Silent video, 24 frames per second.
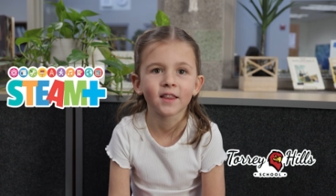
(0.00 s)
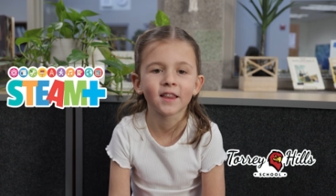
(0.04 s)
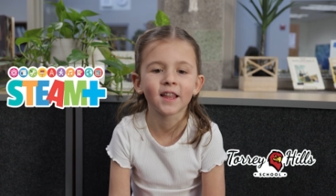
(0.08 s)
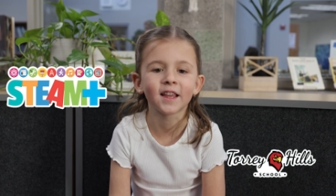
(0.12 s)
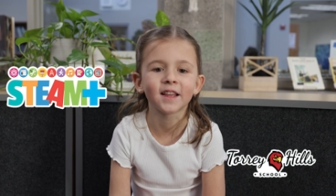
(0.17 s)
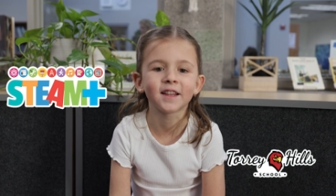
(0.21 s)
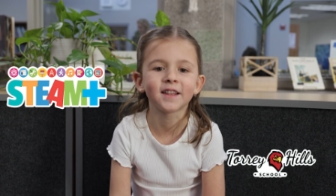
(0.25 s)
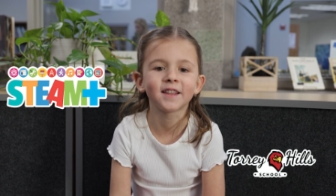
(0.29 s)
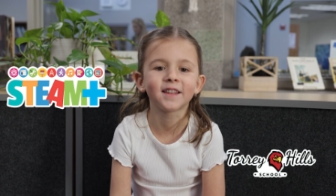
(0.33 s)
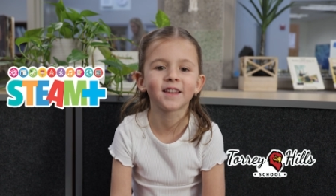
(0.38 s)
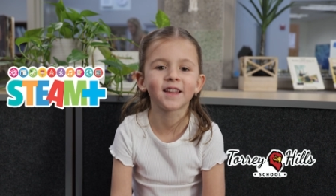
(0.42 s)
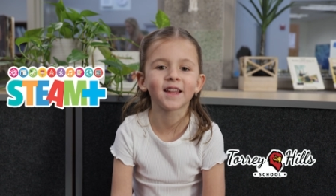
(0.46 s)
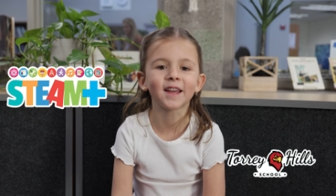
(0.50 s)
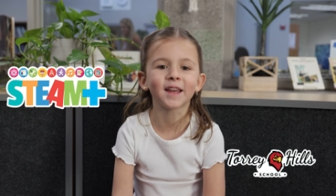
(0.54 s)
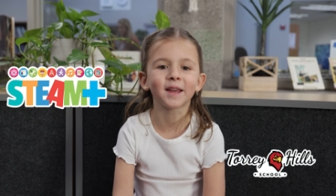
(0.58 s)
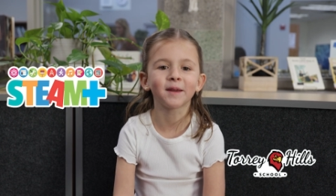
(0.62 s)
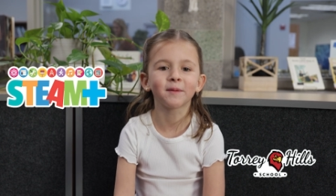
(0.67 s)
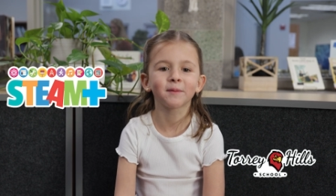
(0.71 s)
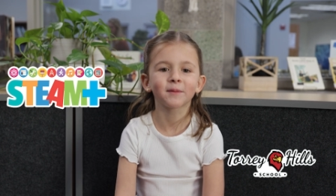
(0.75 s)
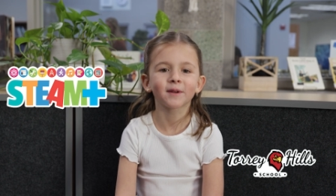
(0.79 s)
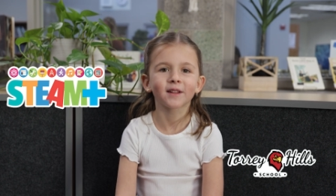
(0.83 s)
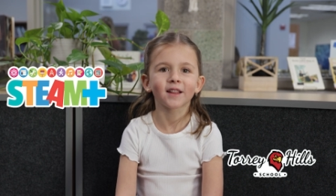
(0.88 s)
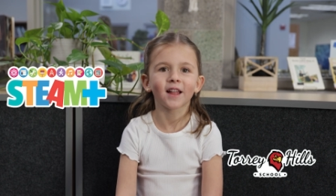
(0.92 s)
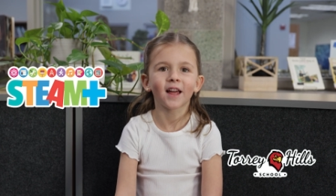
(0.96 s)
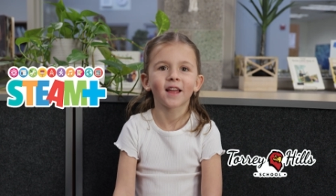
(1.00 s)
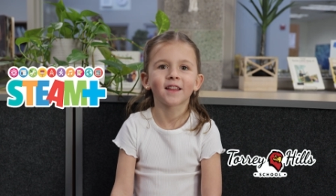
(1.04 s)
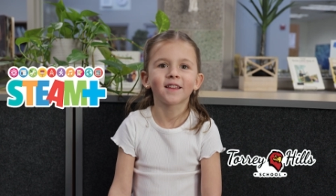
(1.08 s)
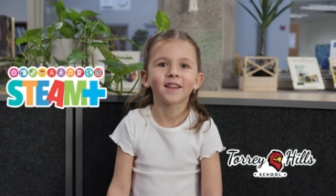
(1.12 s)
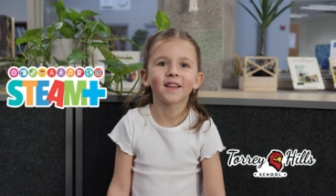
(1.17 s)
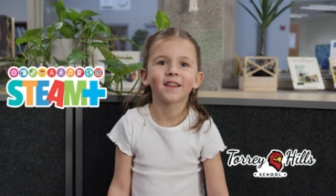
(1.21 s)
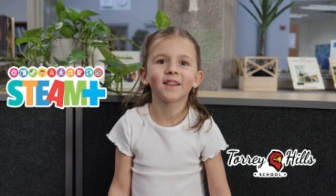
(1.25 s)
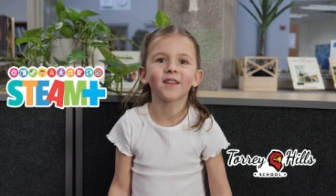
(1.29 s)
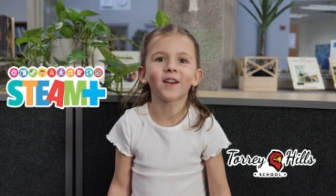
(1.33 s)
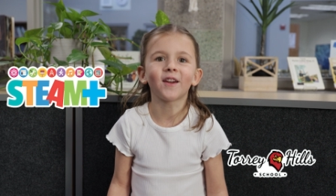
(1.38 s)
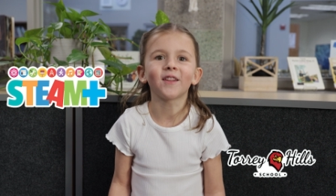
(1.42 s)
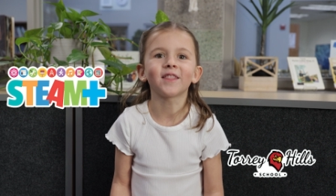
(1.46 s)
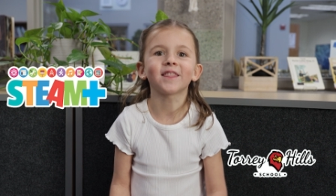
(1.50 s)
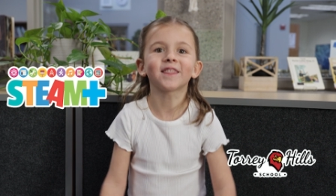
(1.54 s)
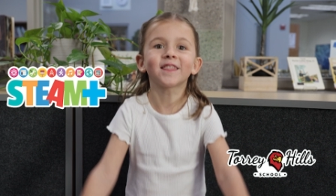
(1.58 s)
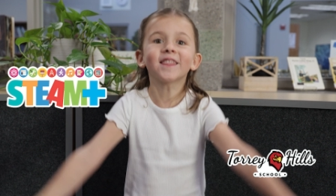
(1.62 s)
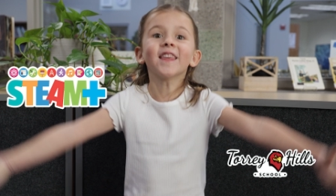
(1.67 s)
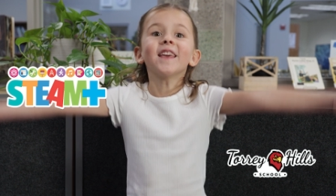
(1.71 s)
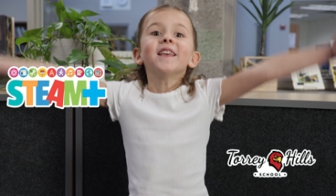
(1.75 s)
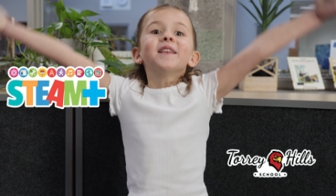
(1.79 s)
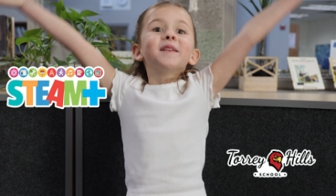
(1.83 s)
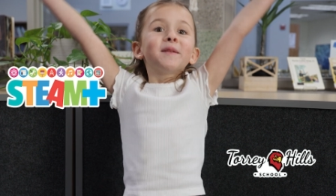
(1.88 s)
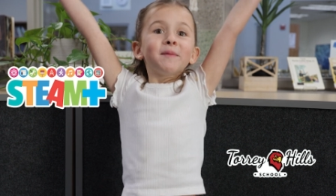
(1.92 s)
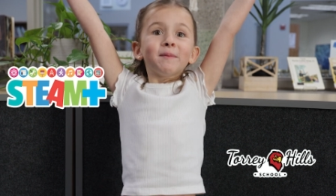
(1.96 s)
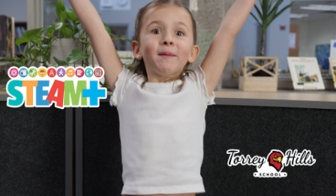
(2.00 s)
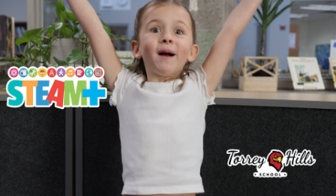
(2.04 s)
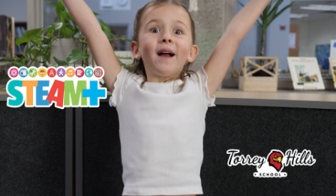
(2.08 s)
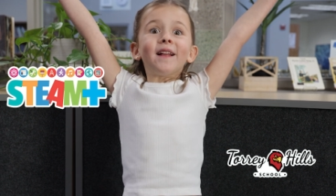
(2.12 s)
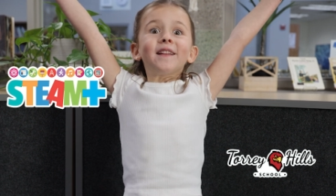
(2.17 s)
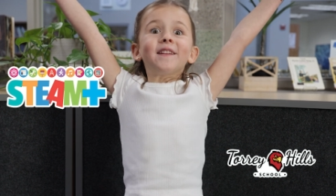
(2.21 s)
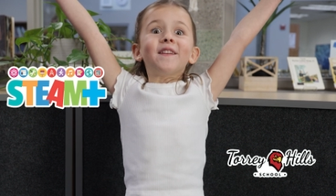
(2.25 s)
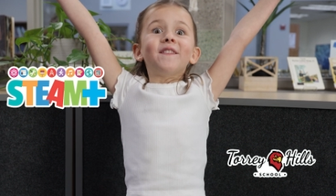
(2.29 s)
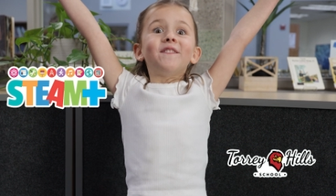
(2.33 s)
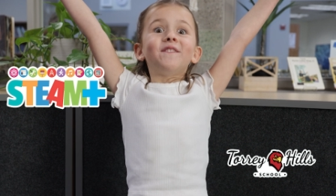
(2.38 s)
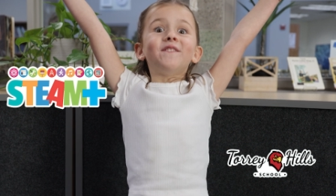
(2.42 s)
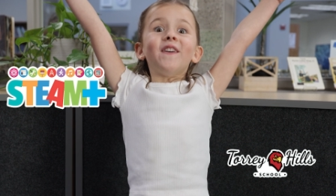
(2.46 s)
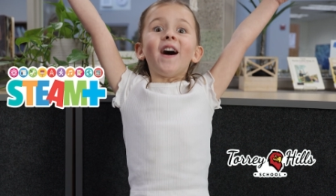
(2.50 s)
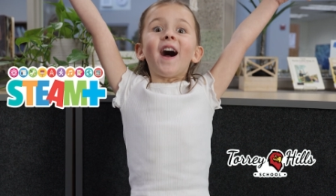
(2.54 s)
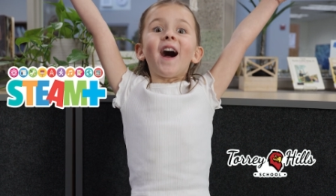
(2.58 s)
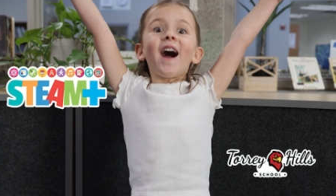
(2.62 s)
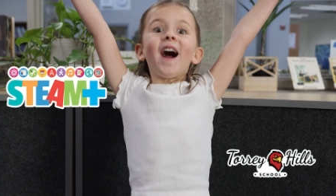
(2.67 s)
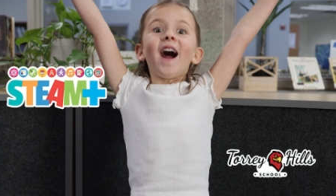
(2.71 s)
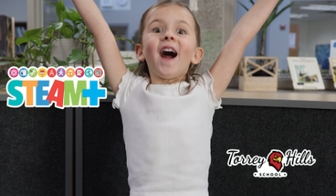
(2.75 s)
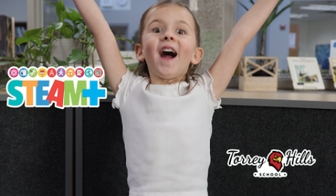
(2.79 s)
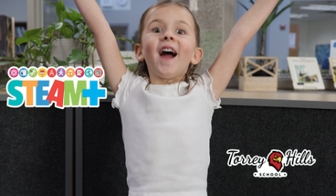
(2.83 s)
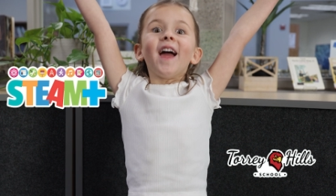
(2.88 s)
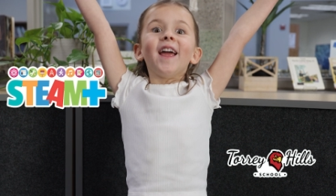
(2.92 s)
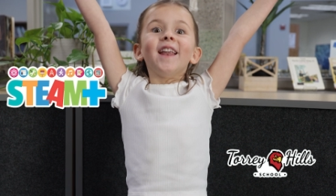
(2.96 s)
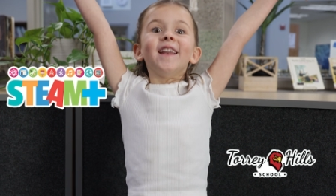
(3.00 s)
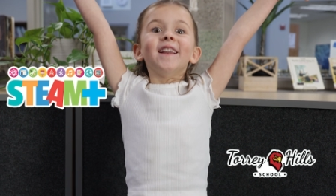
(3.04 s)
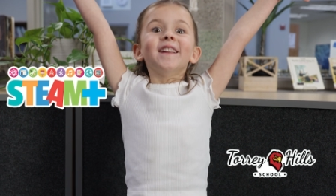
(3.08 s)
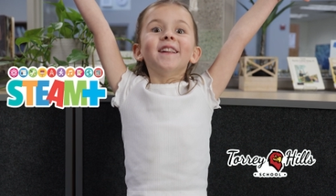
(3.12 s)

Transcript: The STEAM classes are this much fun.